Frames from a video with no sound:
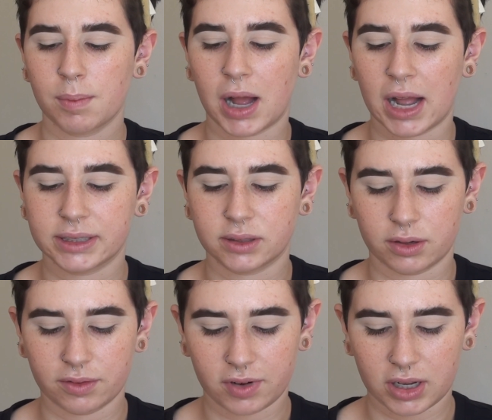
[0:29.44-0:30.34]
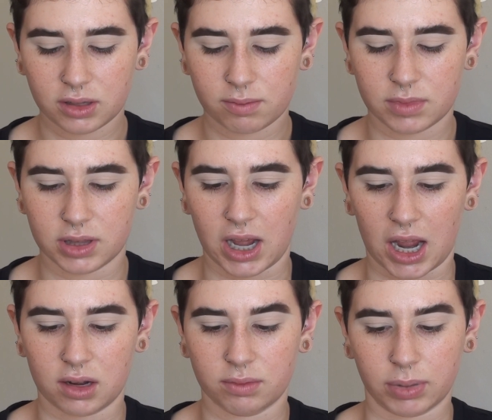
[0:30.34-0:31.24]
but I don't find them
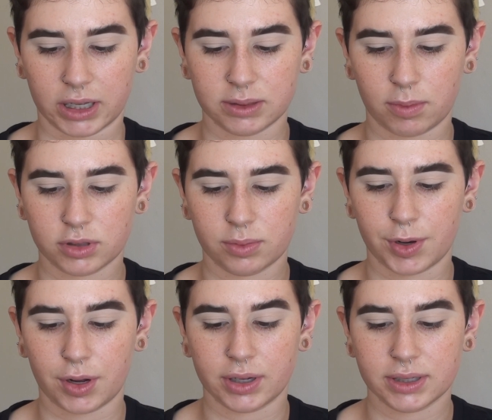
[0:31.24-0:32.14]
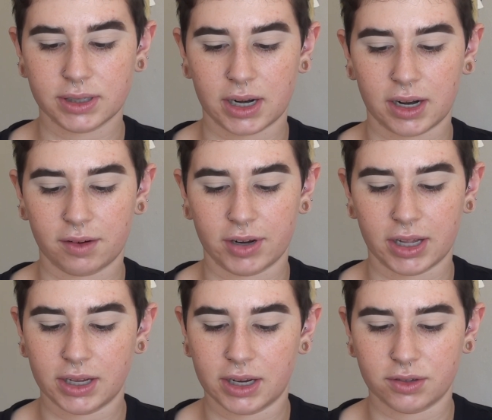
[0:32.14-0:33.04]
that unblendable, to be honest, and I
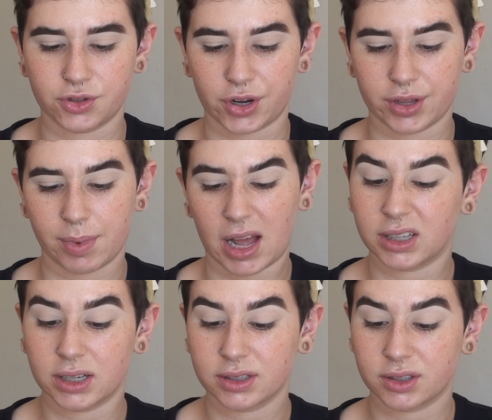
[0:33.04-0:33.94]
really enjoy the palette.